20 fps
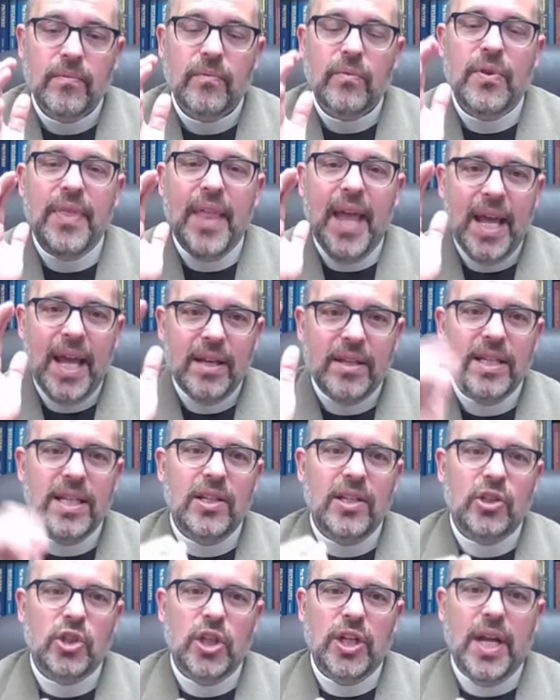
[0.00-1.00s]
When that
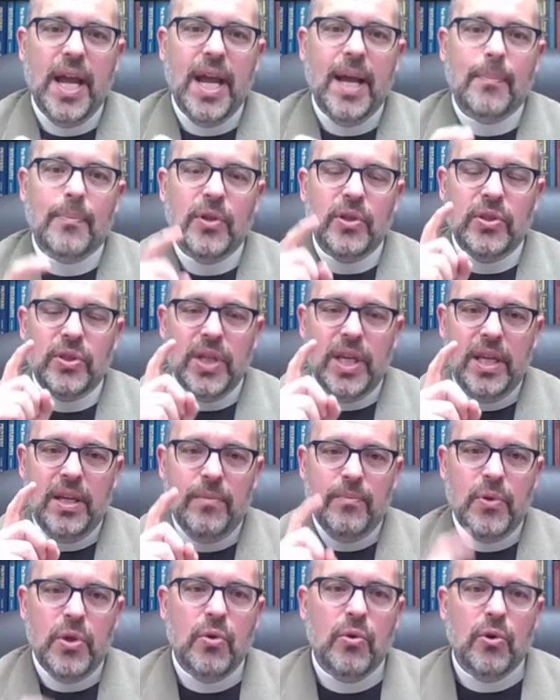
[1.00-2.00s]
teaching happens
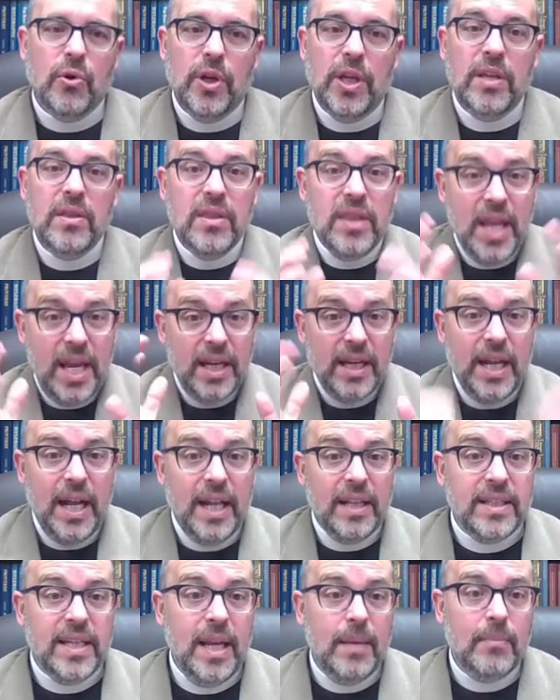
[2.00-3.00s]
in purity, then
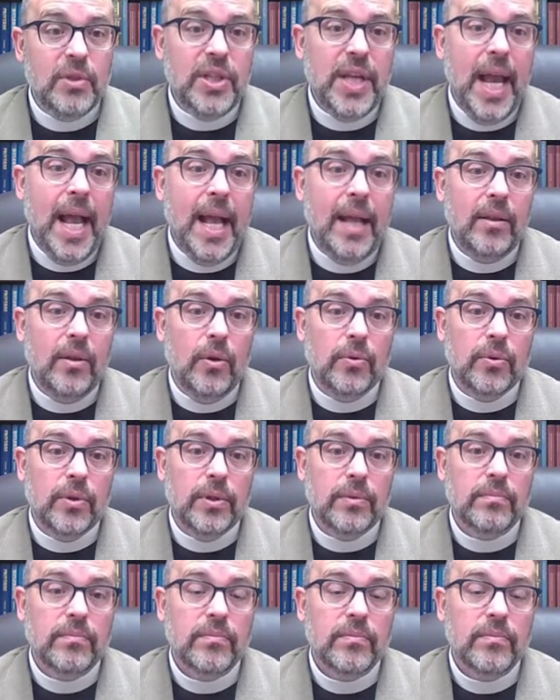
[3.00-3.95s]
God's name is hallowed.